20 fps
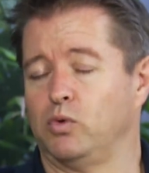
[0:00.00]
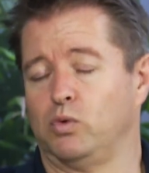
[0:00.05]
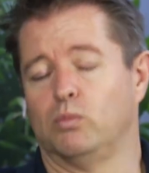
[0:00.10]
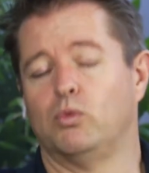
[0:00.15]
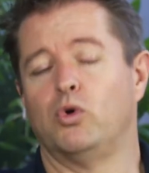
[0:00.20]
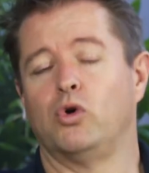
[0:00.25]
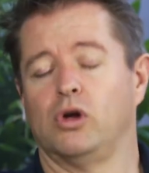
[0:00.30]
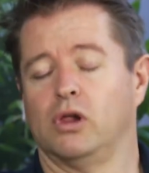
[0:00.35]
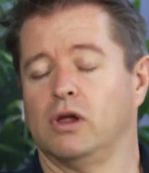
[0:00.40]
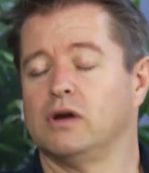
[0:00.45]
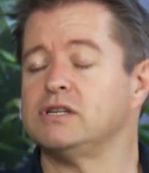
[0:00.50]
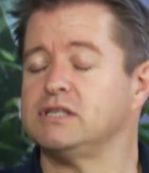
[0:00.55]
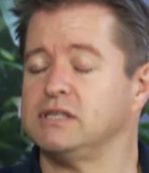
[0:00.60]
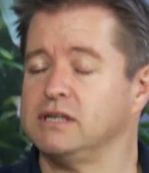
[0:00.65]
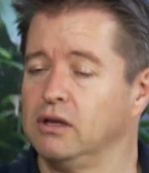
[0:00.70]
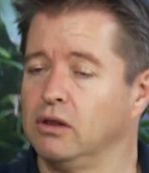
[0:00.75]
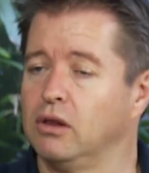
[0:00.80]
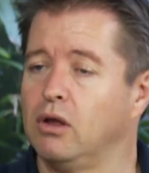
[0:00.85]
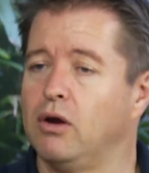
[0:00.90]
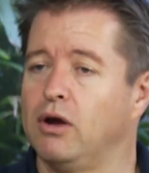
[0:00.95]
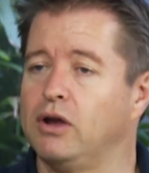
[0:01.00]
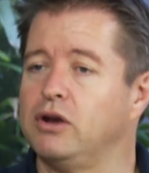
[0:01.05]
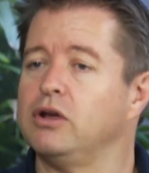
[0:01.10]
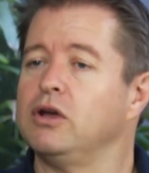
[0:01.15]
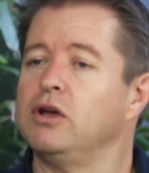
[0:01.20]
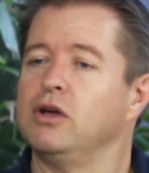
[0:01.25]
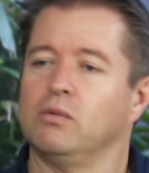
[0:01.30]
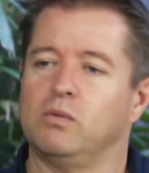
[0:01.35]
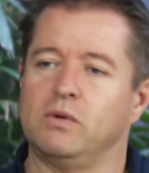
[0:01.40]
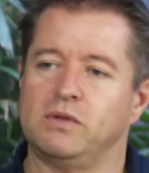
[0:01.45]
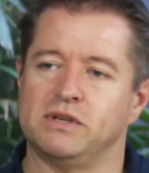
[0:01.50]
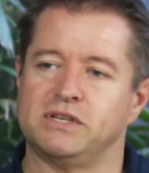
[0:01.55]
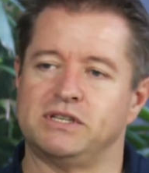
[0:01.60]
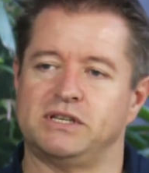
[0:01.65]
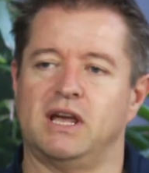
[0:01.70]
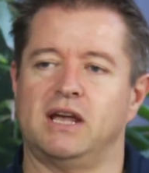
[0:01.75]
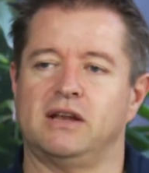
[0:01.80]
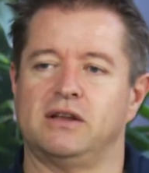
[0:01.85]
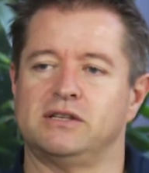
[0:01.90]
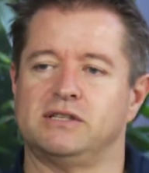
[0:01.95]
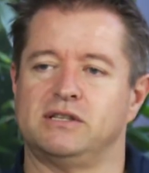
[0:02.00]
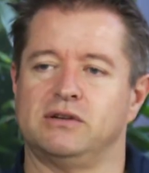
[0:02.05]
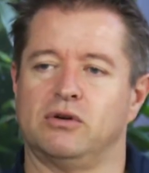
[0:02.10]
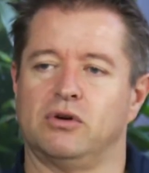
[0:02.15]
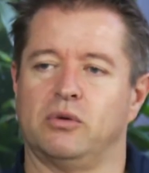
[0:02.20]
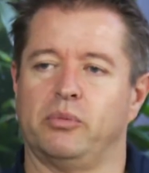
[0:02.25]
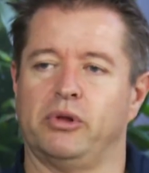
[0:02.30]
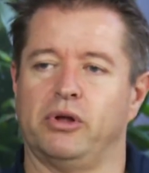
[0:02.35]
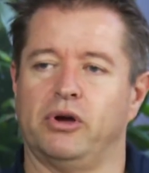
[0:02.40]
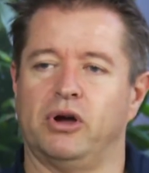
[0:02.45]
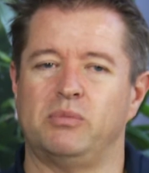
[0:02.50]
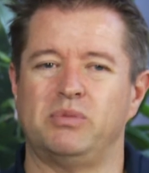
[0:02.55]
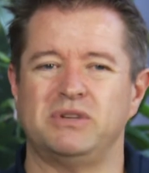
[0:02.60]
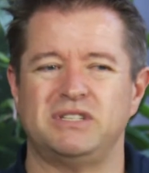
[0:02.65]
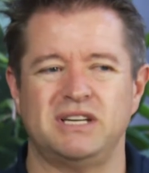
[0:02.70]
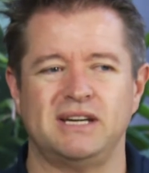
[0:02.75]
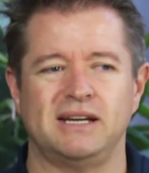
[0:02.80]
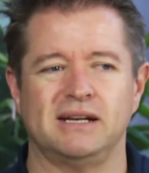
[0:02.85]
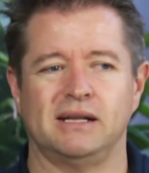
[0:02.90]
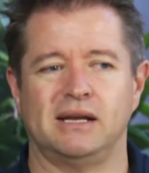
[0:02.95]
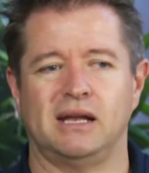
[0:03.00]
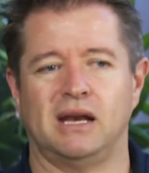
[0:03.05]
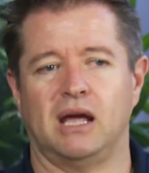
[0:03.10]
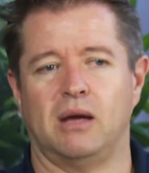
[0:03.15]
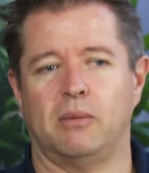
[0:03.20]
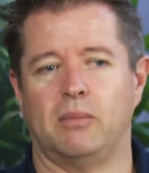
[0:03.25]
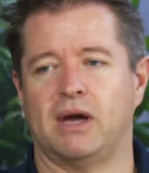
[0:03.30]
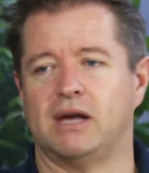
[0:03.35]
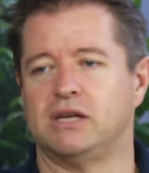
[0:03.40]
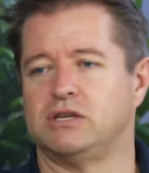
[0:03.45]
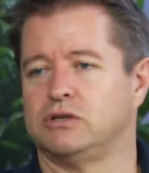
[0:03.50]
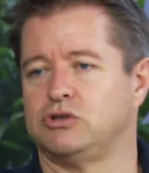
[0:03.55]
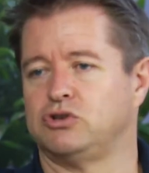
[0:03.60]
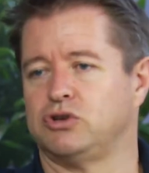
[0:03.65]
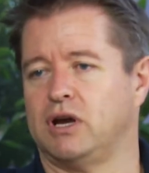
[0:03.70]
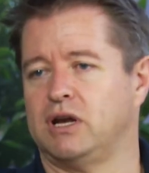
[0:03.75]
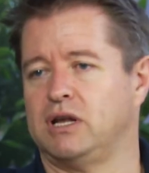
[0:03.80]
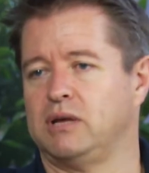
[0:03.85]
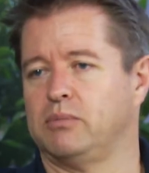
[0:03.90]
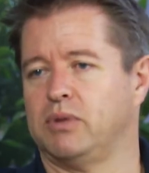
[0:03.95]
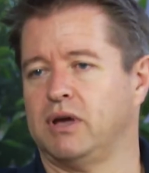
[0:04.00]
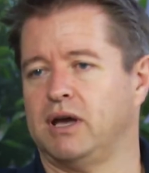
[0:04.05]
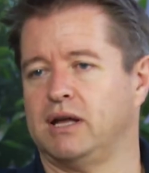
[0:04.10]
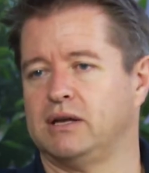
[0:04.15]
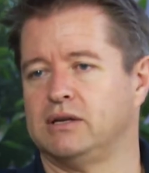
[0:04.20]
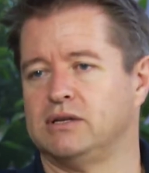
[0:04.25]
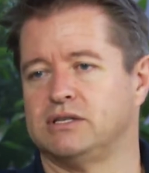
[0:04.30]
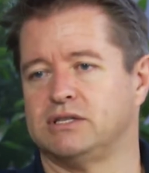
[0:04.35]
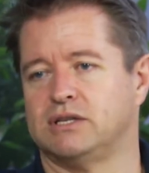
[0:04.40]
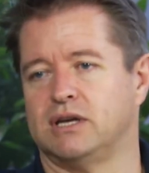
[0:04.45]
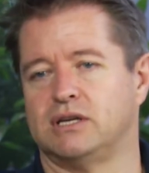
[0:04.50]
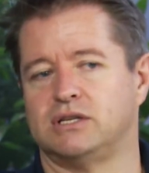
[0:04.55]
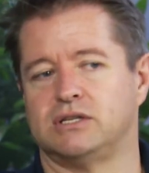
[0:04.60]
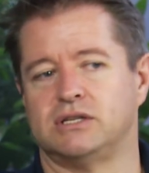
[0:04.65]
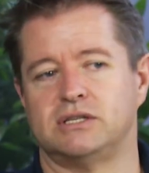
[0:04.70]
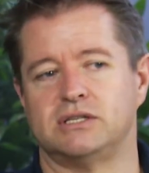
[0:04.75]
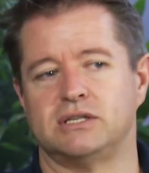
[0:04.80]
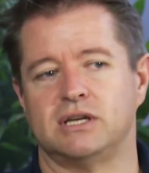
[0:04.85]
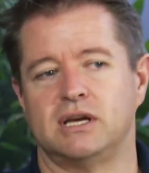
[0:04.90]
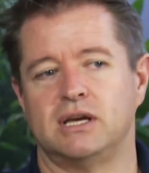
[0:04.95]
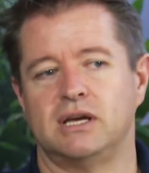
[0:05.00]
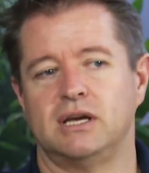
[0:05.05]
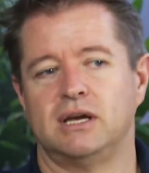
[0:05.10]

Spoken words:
more closely aligned with the standards that are applied, particularly in our major trading partners such as